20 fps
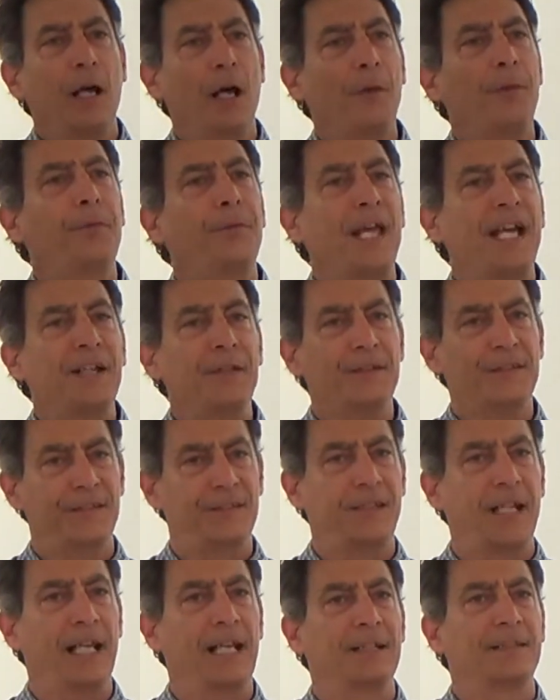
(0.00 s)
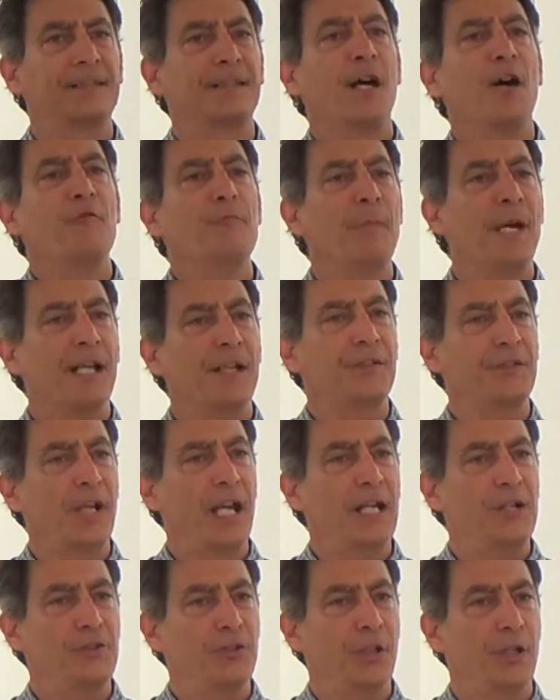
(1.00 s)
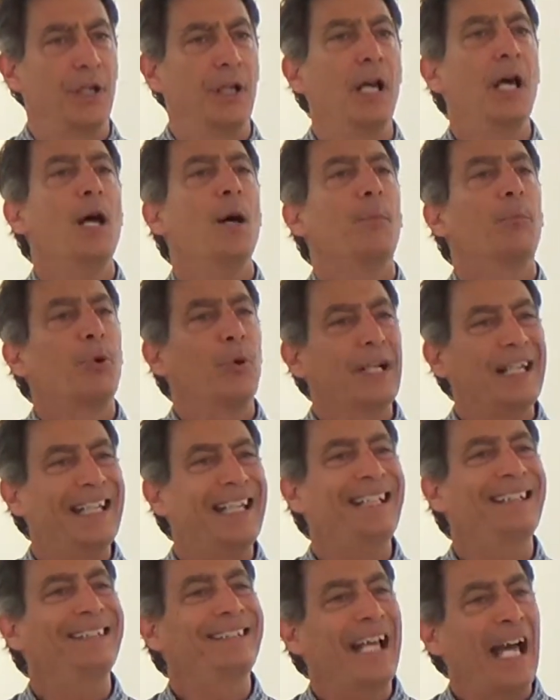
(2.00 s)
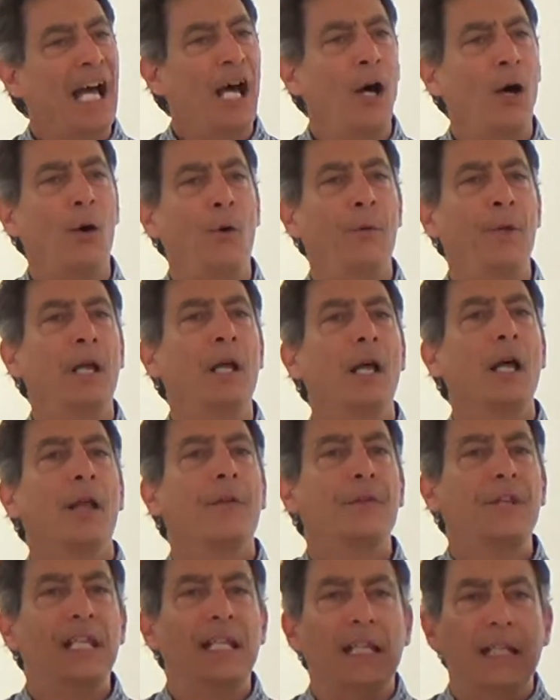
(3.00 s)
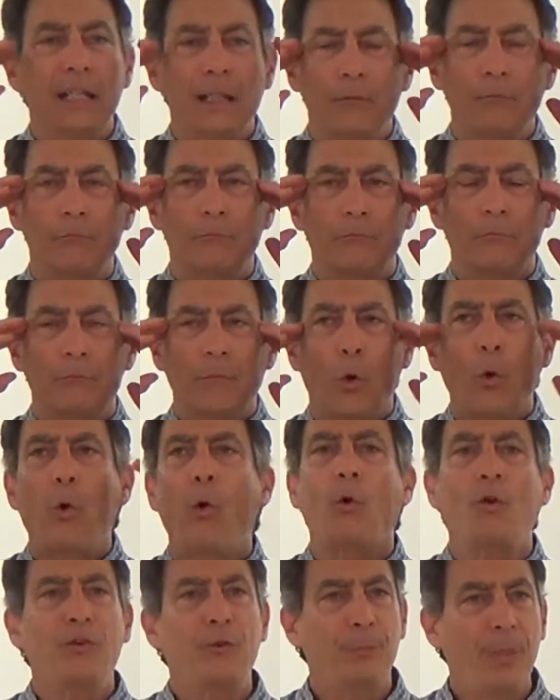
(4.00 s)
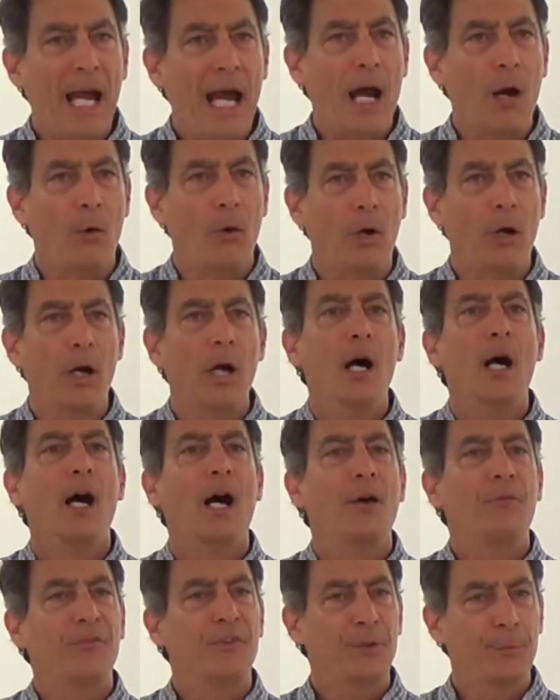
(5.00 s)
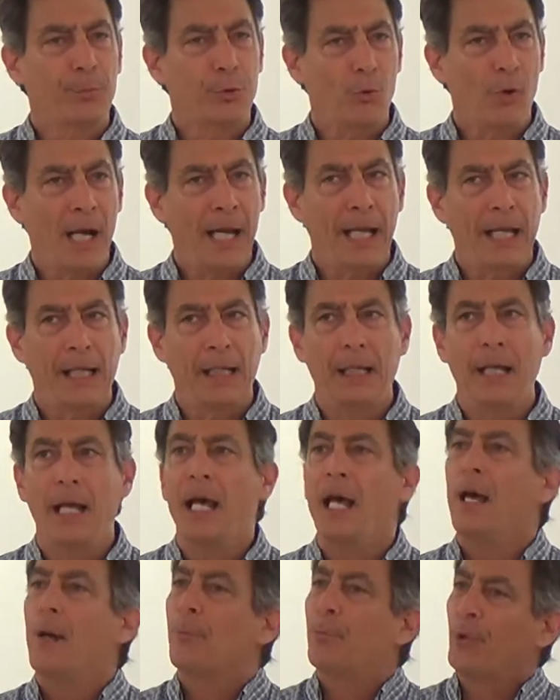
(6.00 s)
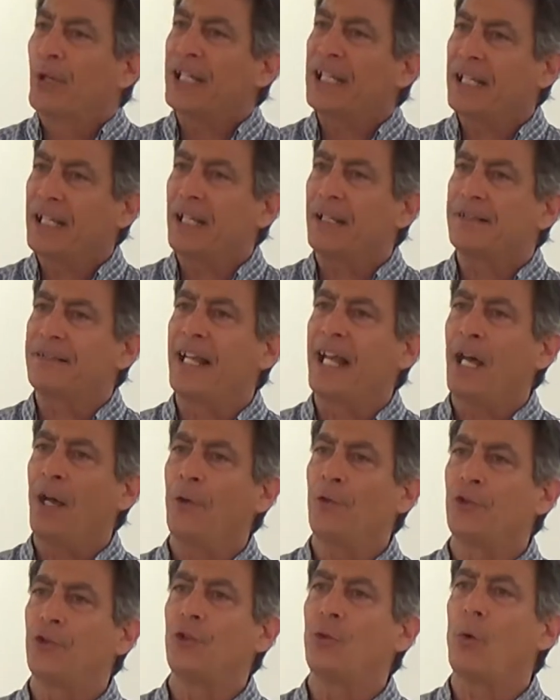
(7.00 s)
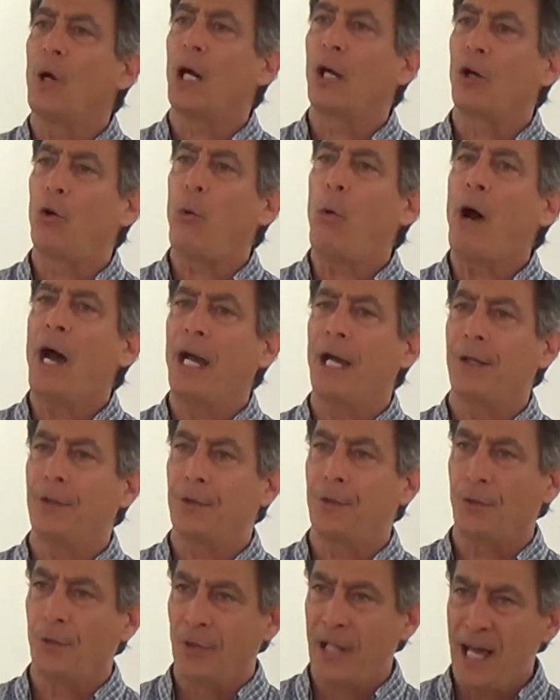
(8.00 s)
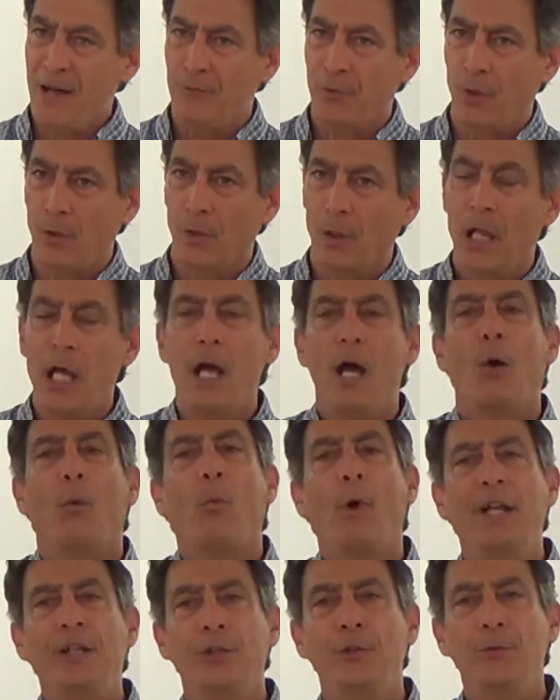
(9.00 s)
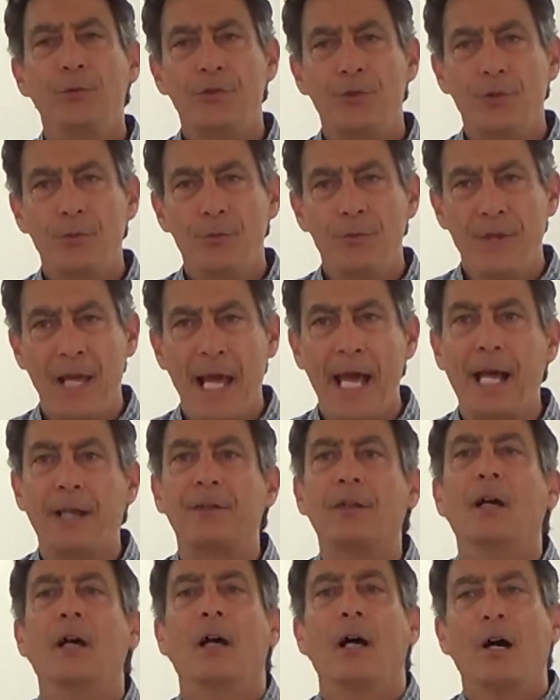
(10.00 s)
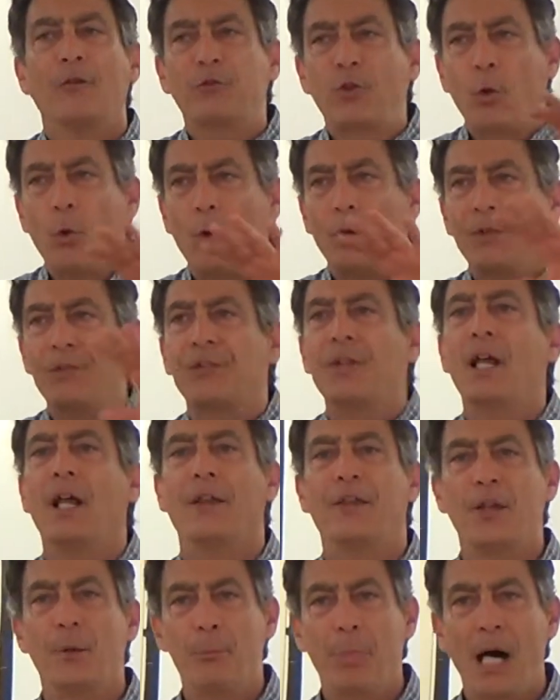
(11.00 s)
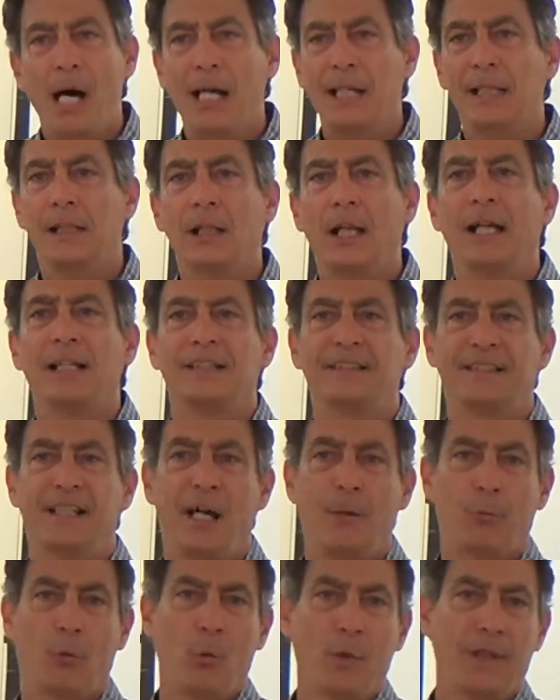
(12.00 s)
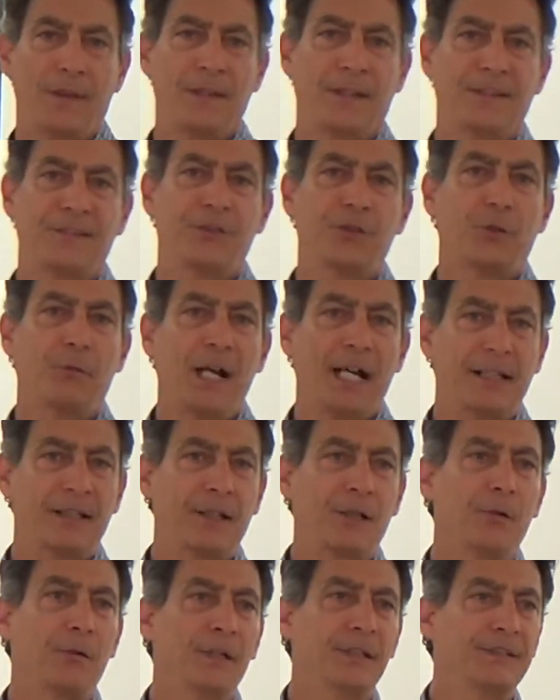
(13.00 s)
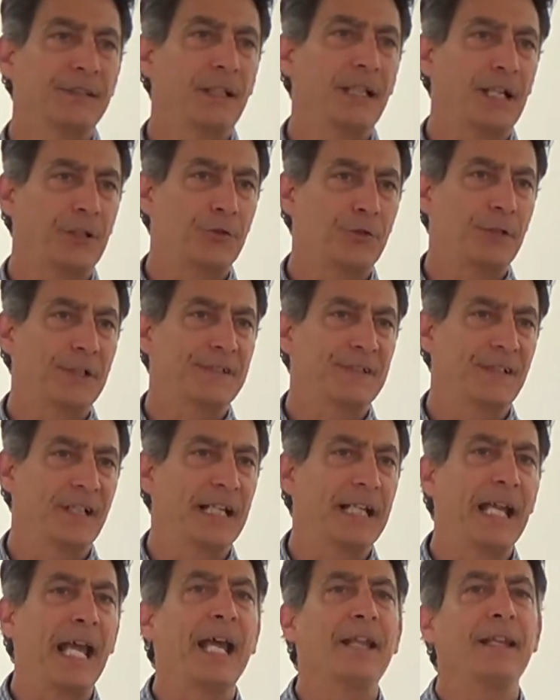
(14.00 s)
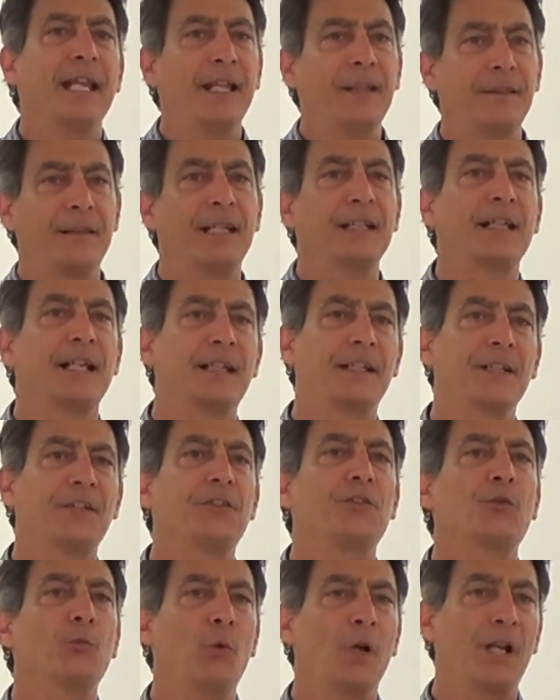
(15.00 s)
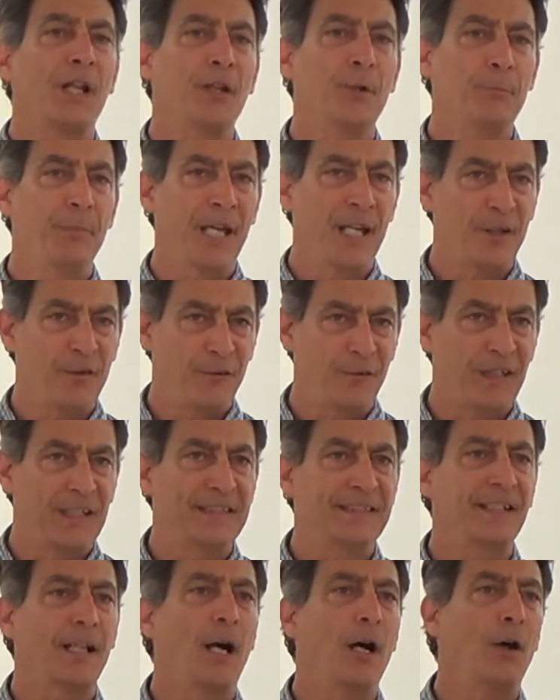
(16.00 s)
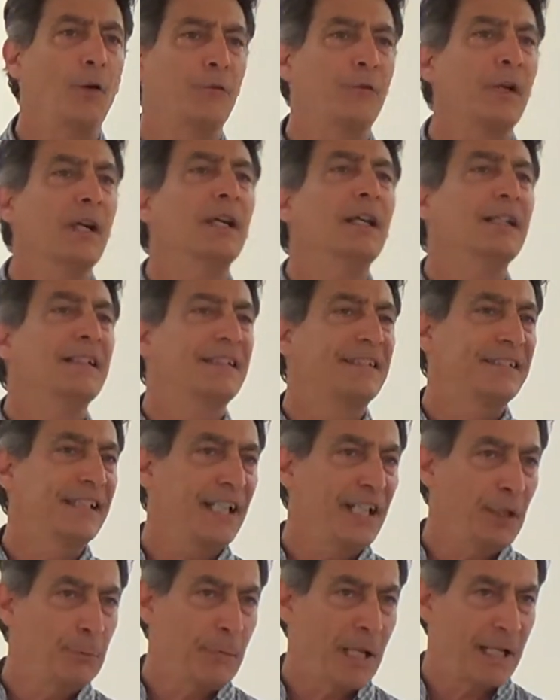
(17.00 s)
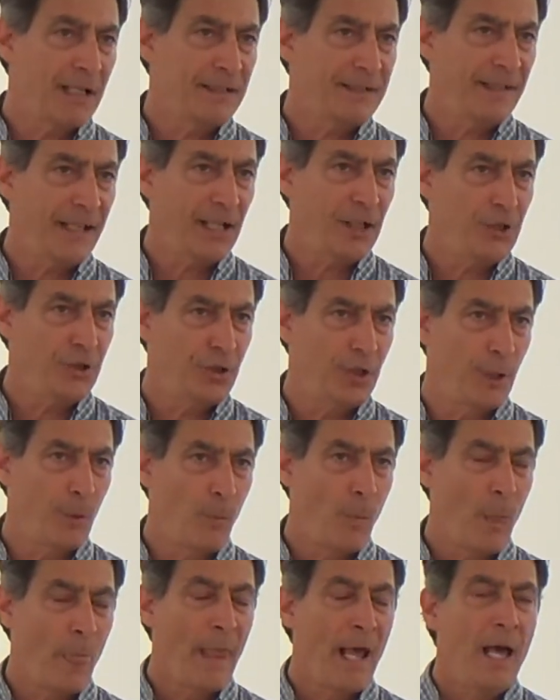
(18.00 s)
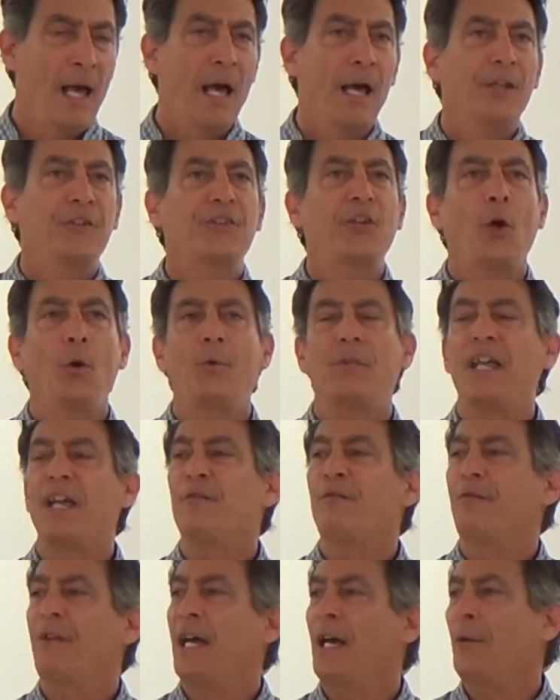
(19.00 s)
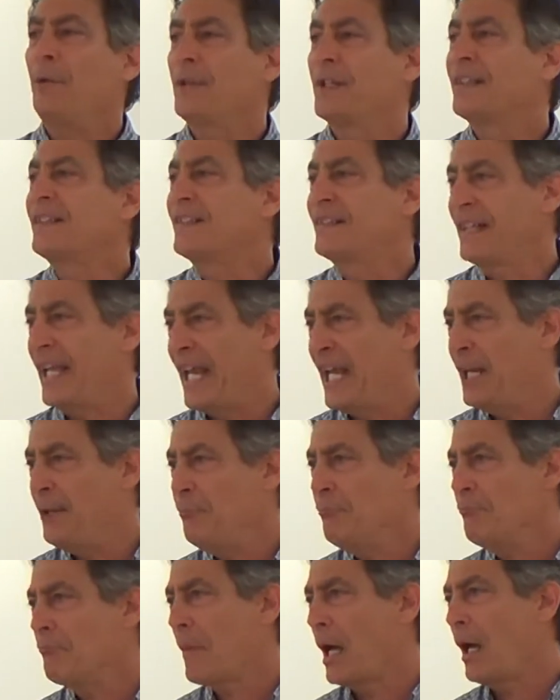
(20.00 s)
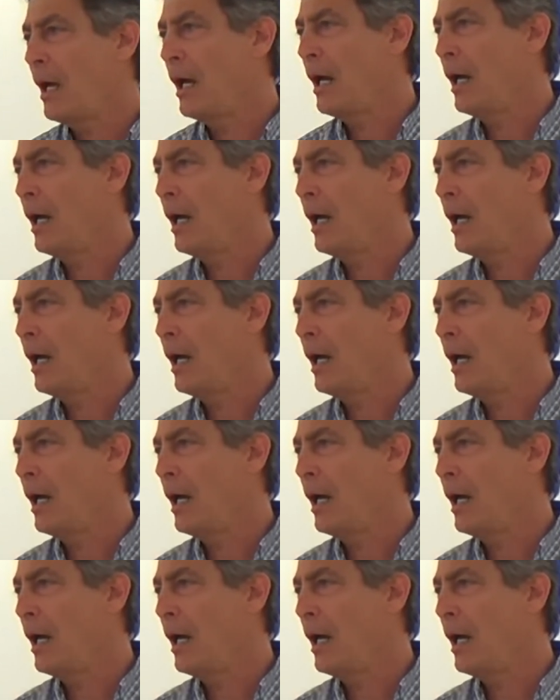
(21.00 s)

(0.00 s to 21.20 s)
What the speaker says: theta states of meditation, bringing down the horsepower of the brain, bringing it down to a quieter level. When you do that, of course, the body lights up with this direct current electricity, and they think that this is one of the benefits of sitting meditation. So they found the same